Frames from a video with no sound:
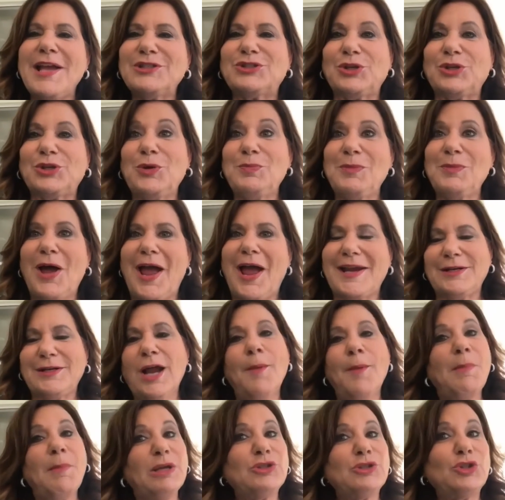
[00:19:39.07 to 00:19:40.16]
Zoom night,
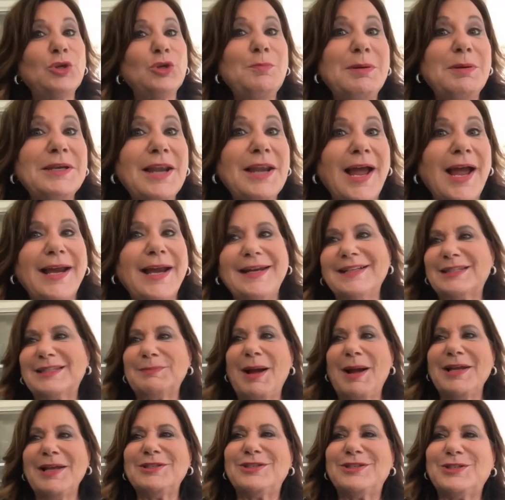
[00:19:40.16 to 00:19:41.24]
not my Zumba night. It's
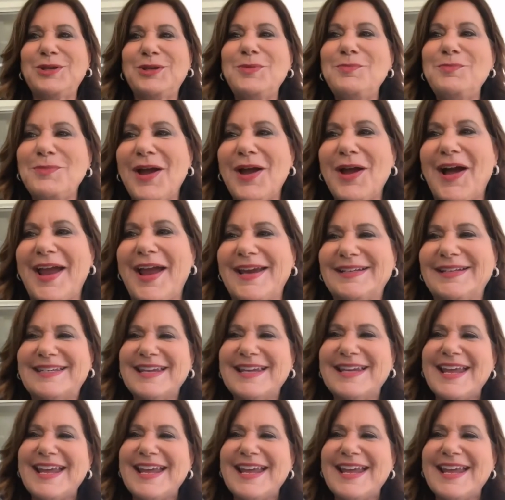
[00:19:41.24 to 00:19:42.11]
my Zoom night.